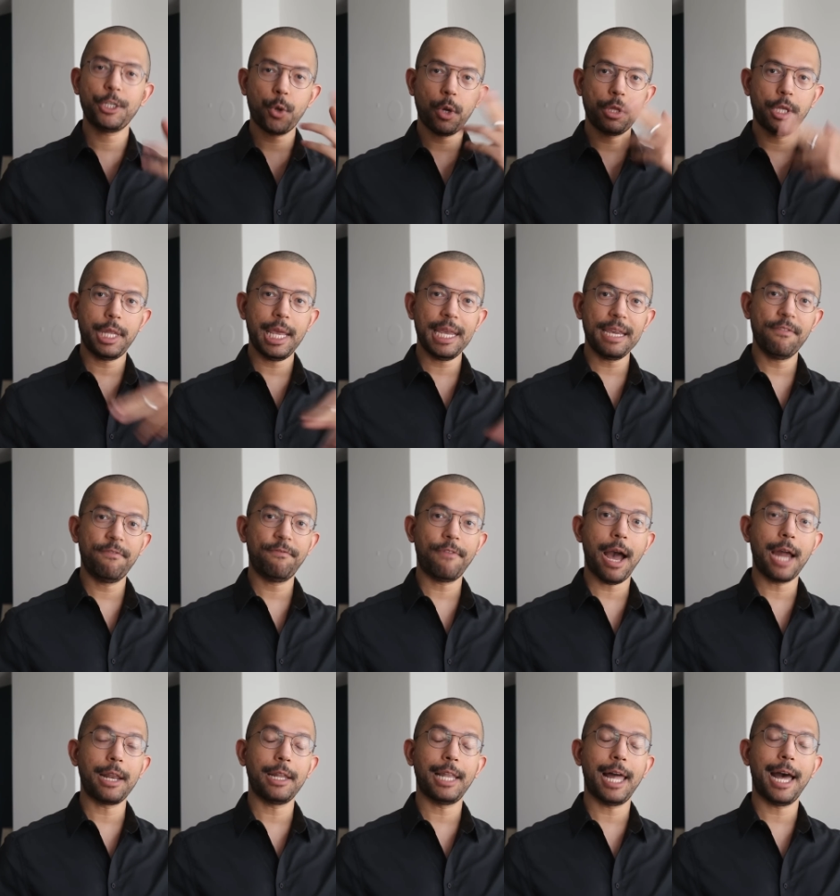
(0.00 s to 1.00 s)
sure that they can
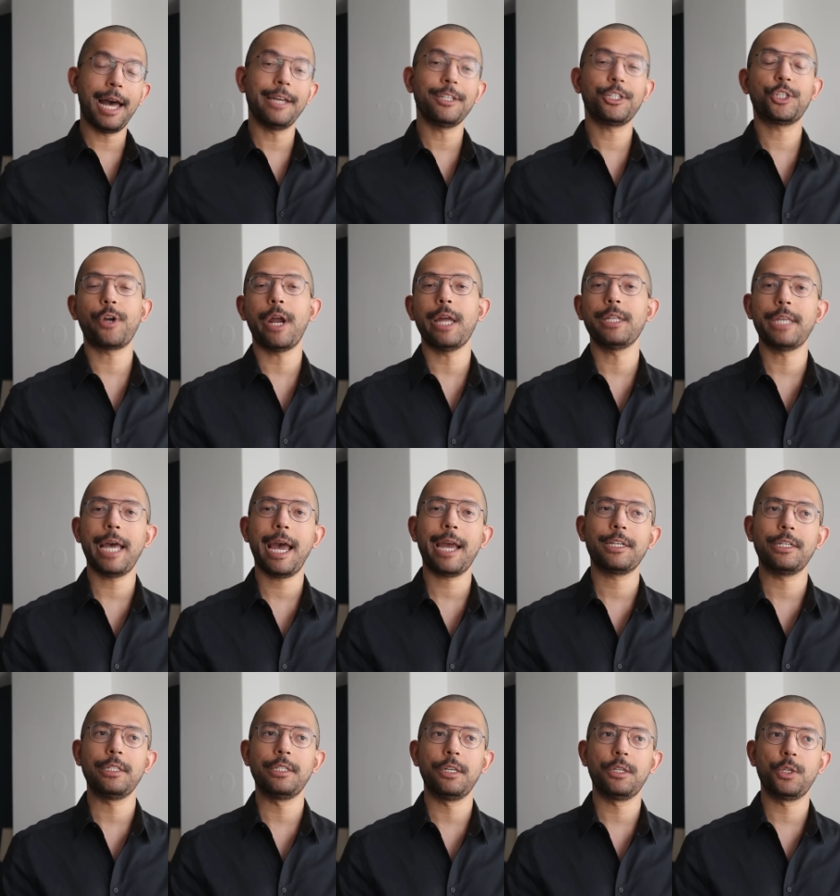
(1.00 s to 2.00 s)
finalize
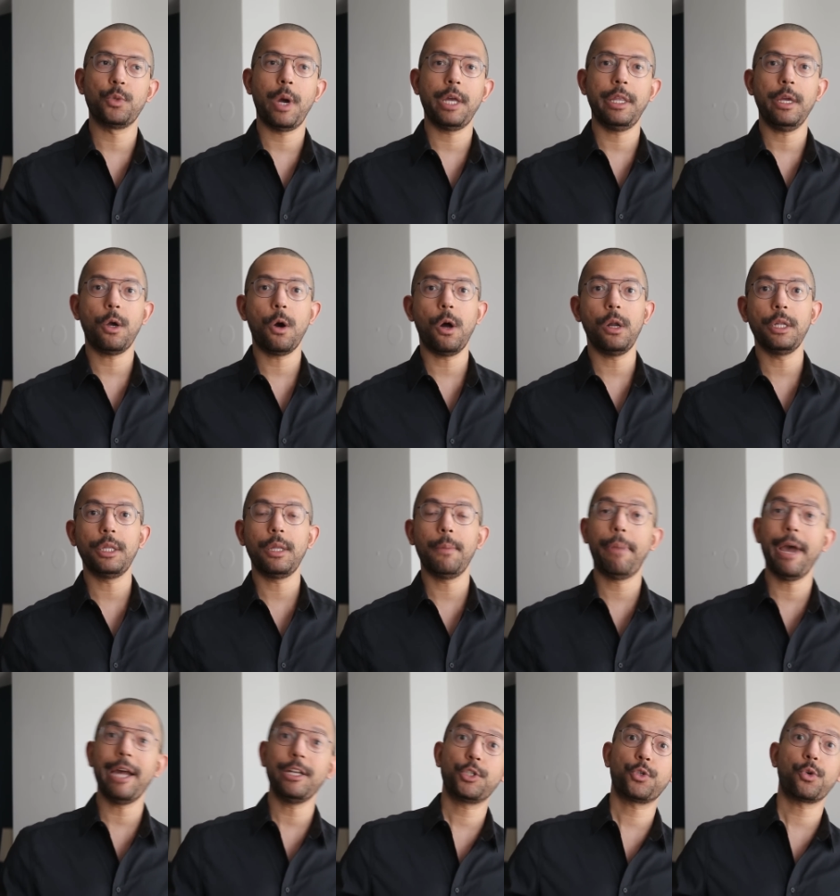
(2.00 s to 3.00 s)
transactions. This is why they call it the
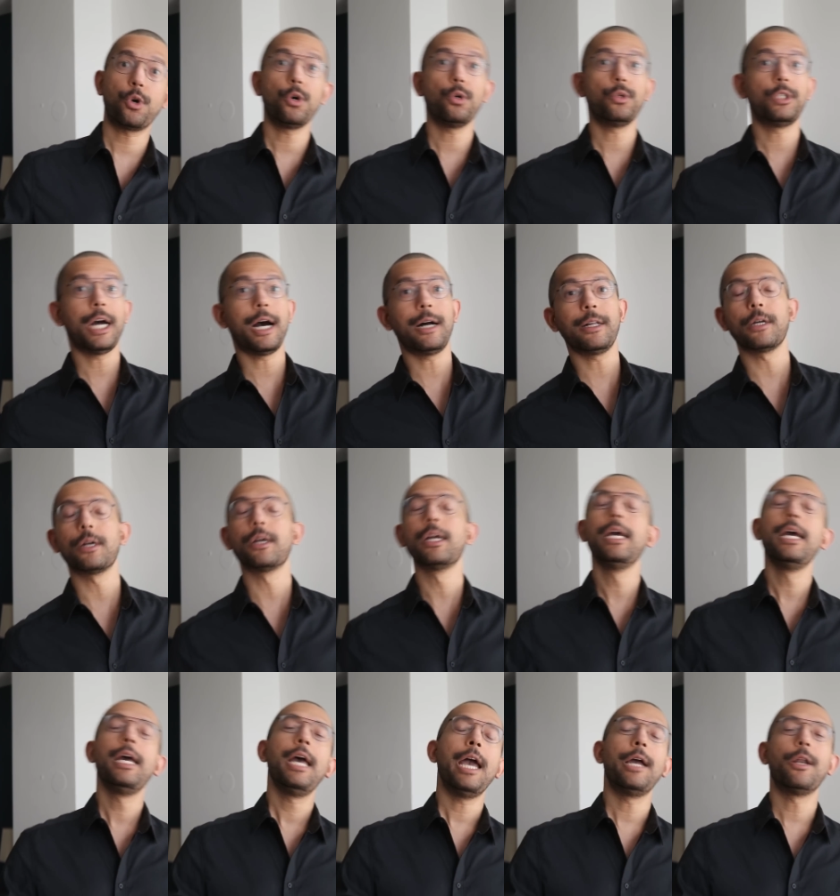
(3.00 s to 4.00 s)
petrodollar
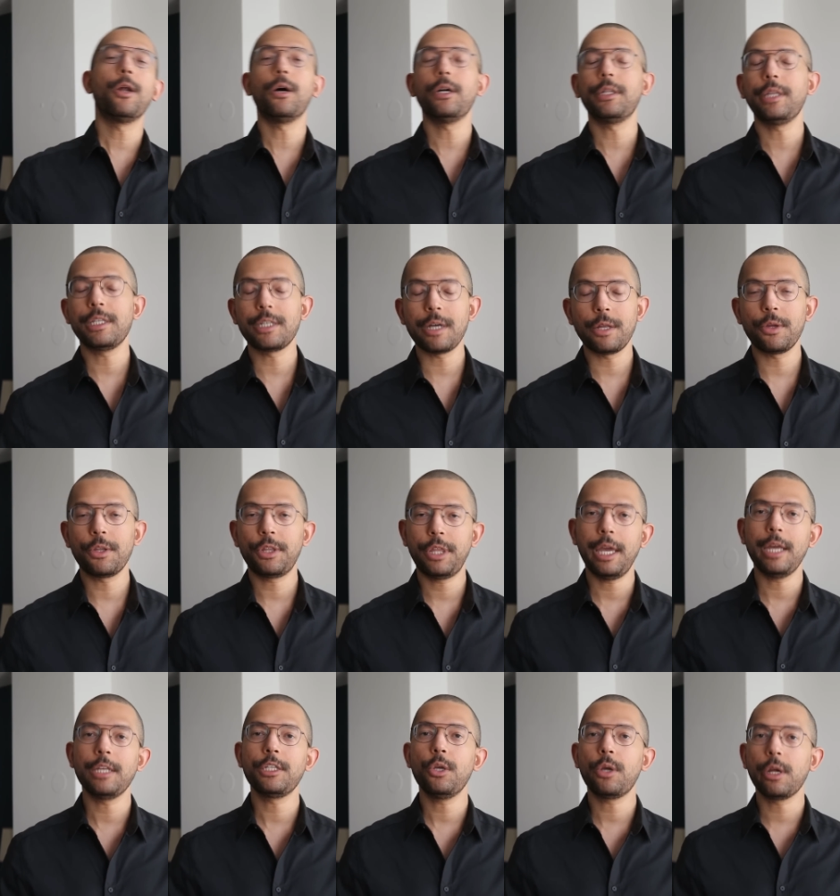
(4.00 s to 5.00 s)
and all these other
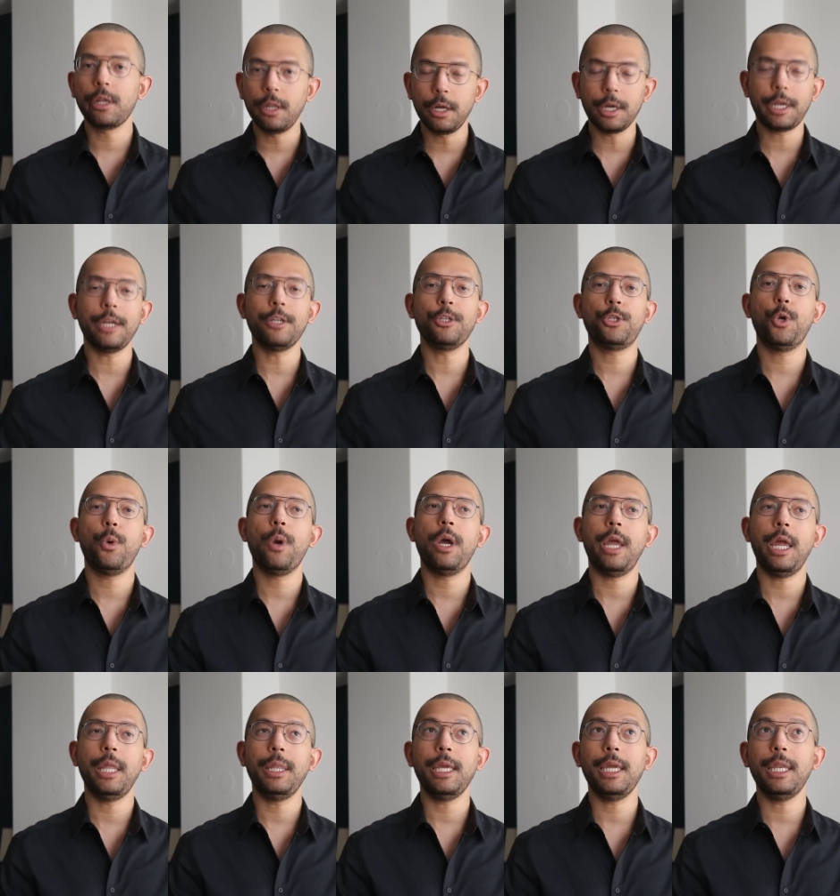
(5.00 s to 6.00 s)
things. You can look into
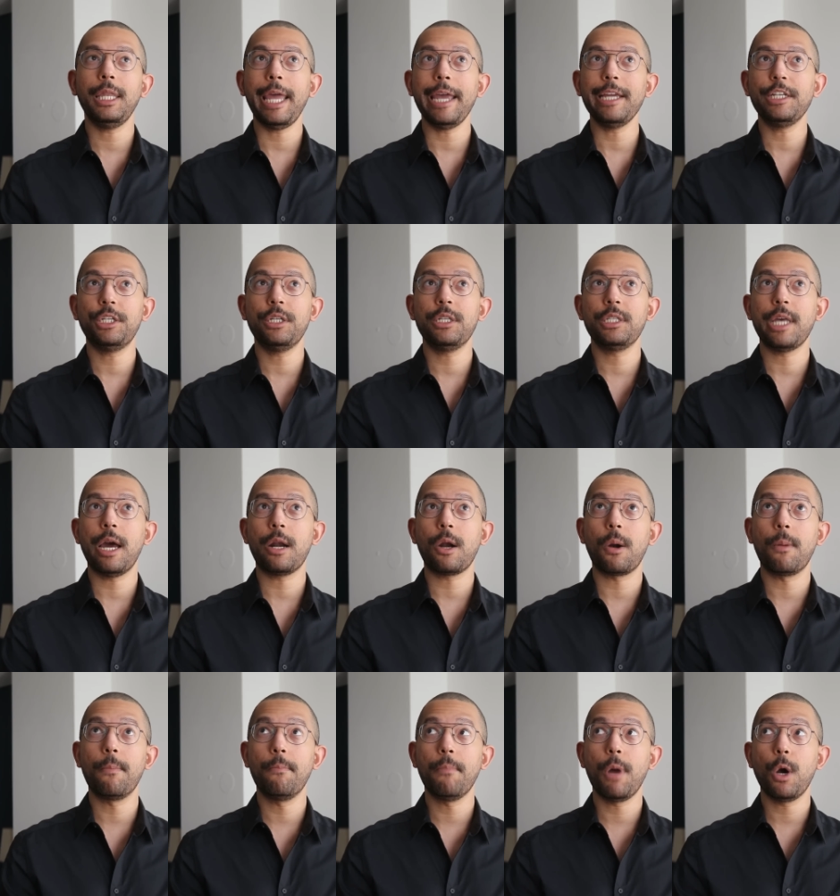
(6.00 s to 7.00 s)
it, and the nations that
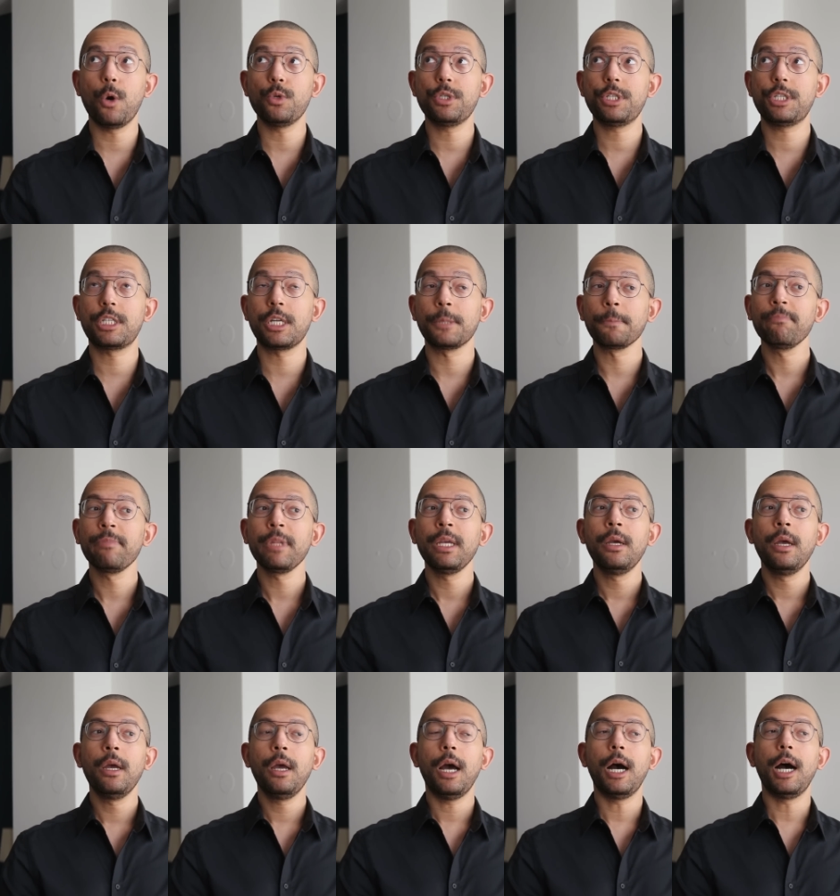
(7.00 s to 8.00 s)
are most
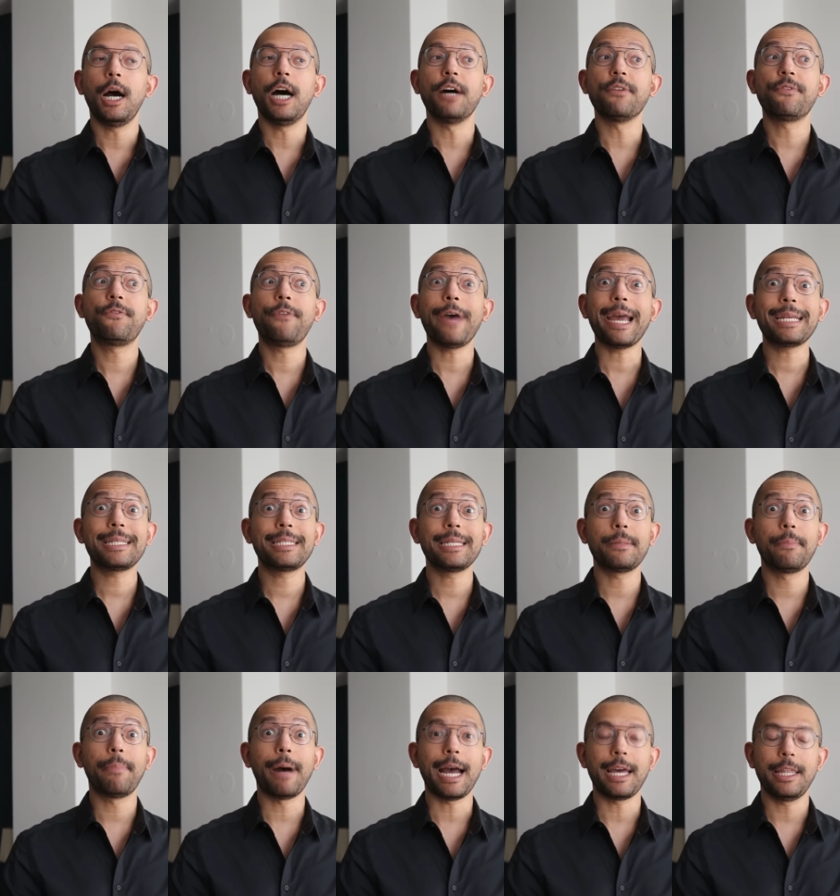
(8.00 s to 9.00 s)

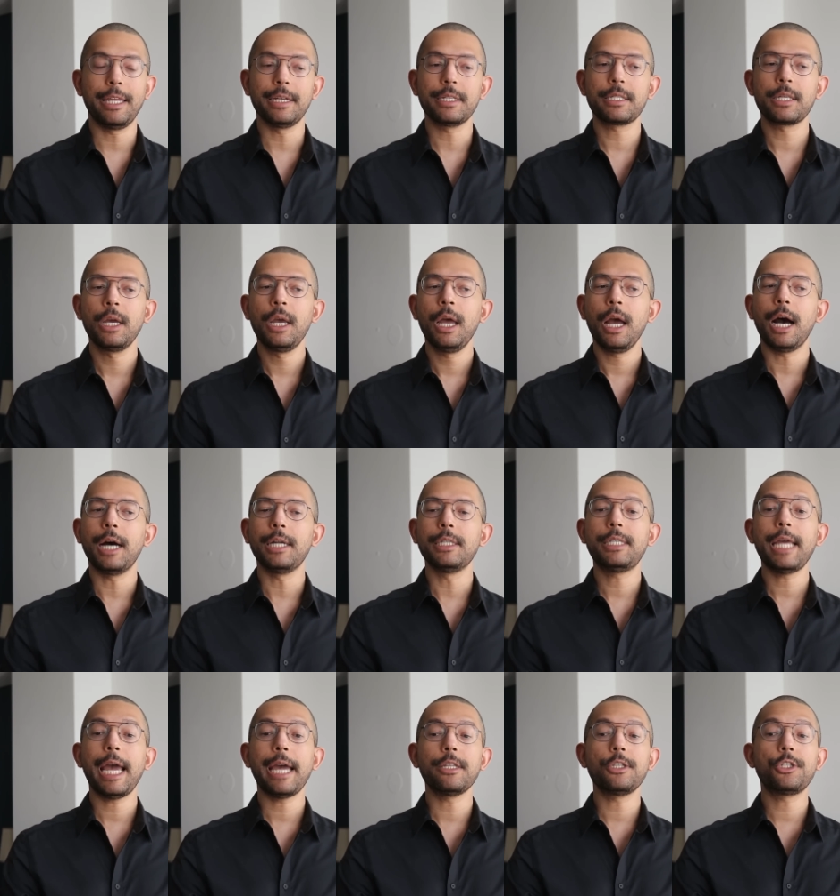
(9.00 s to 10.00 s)
affected by this
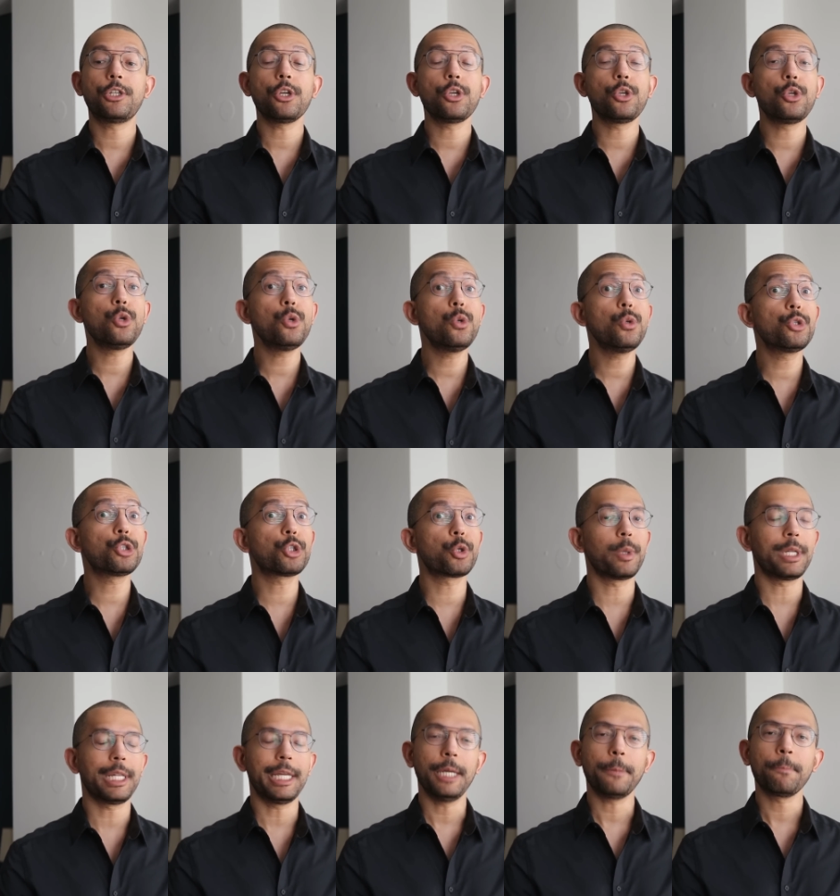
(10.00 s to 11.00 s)
tend to
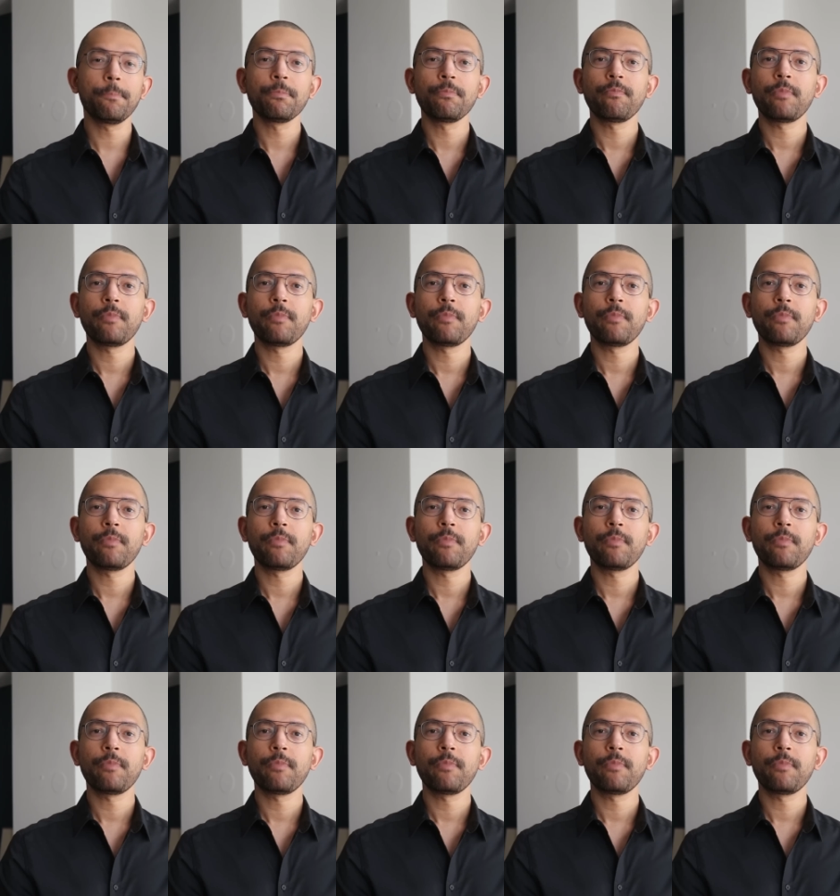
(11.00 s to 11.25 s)
usually